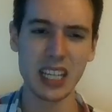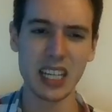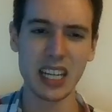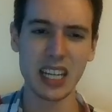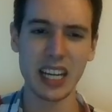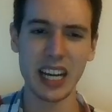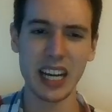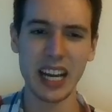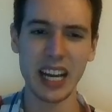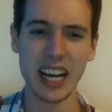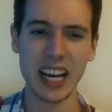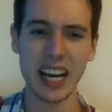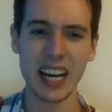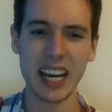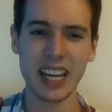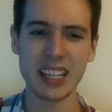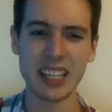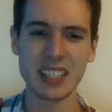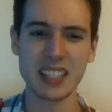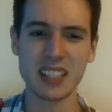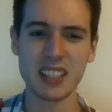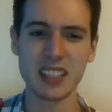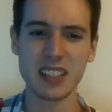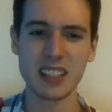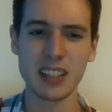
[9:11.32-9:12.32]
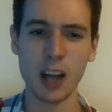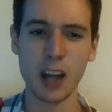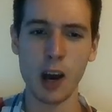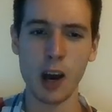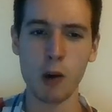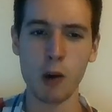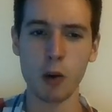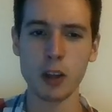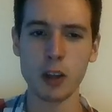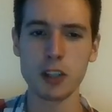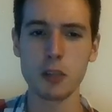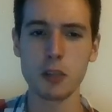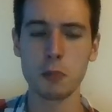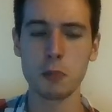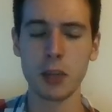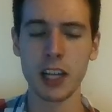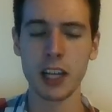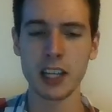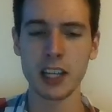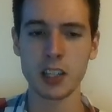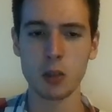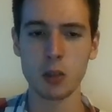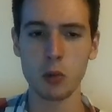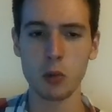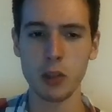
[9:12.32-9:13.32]
And now I want to
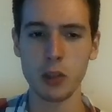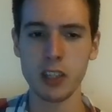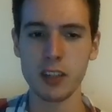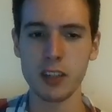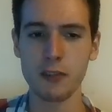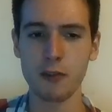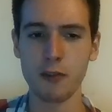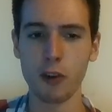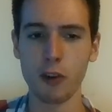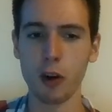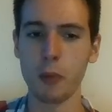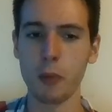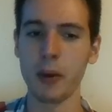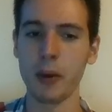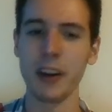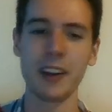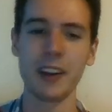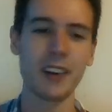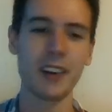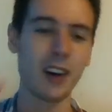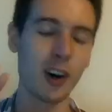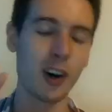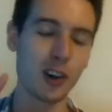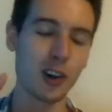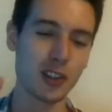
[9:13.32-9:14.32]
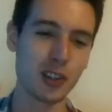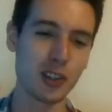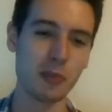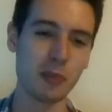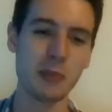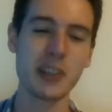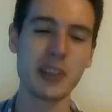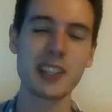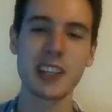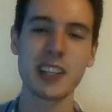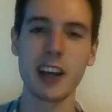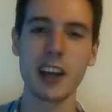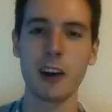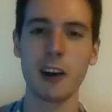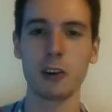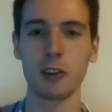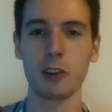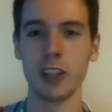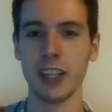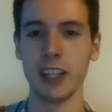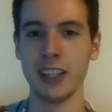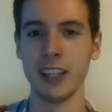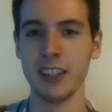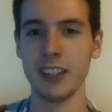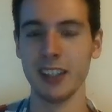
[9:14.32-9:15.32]
play queen d4, but also
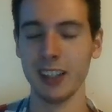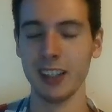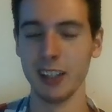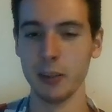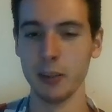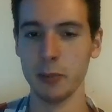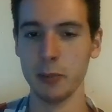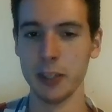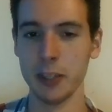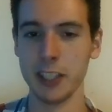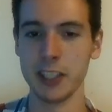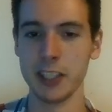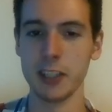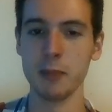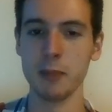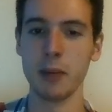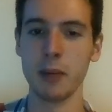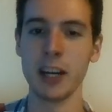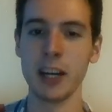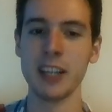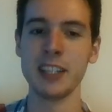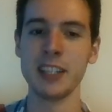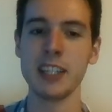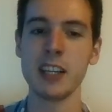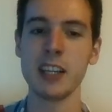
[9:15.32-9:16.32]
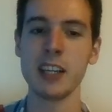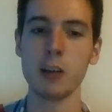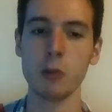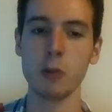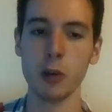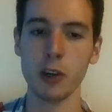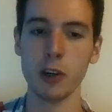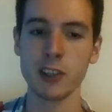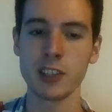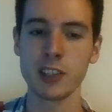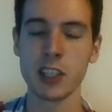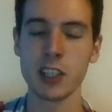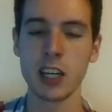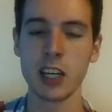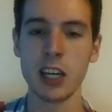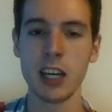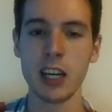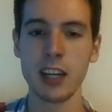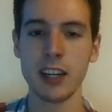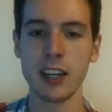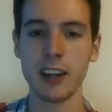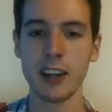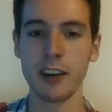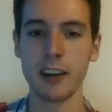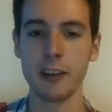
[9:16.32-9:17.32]
miscalculate a little bit here. My idea was
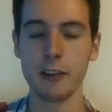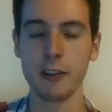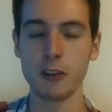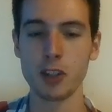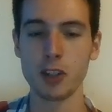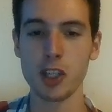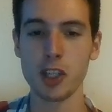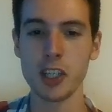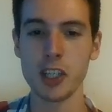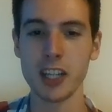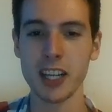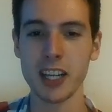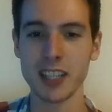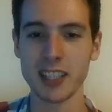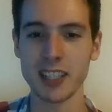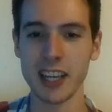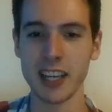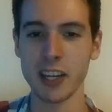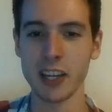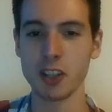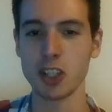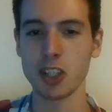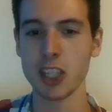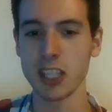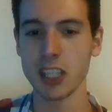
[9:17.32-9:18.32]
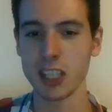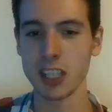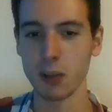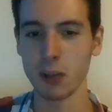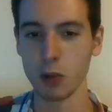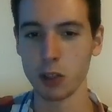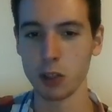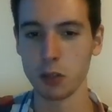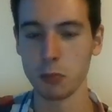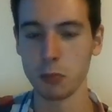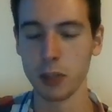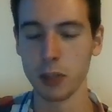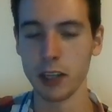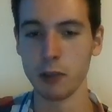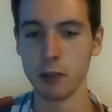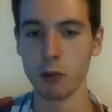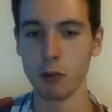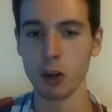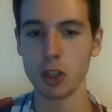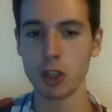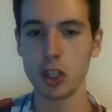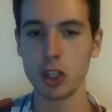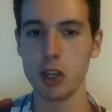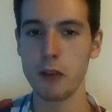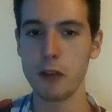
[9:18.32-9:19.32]
that if g takes h6, I want to play
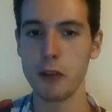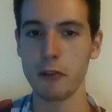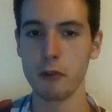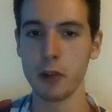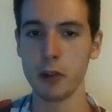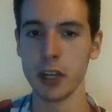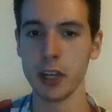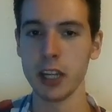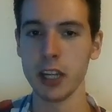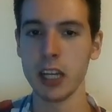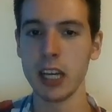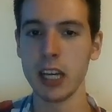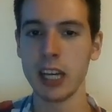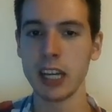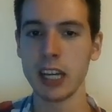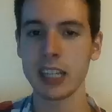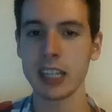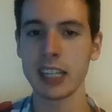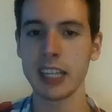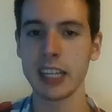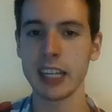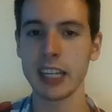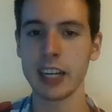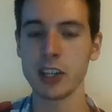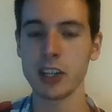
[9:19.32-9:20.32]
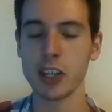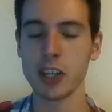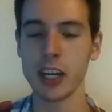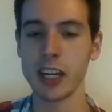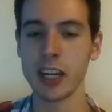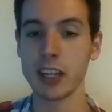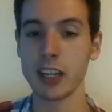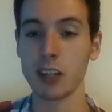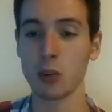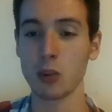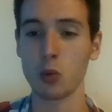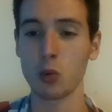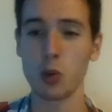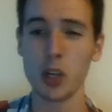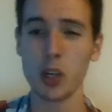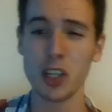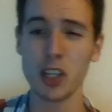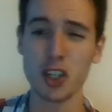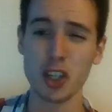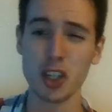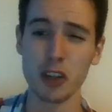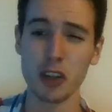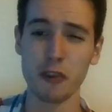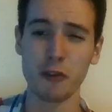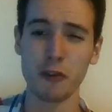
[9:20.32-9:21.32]
rook g3, king h8, and queen
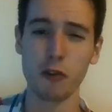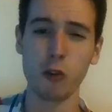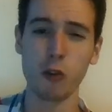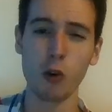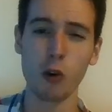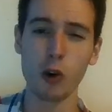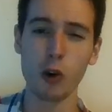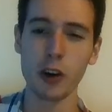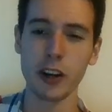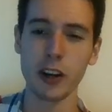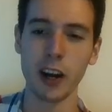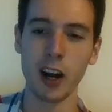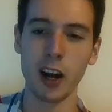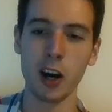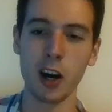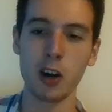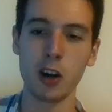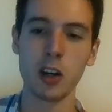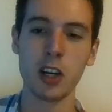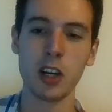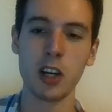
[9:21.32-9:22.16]
g4 now,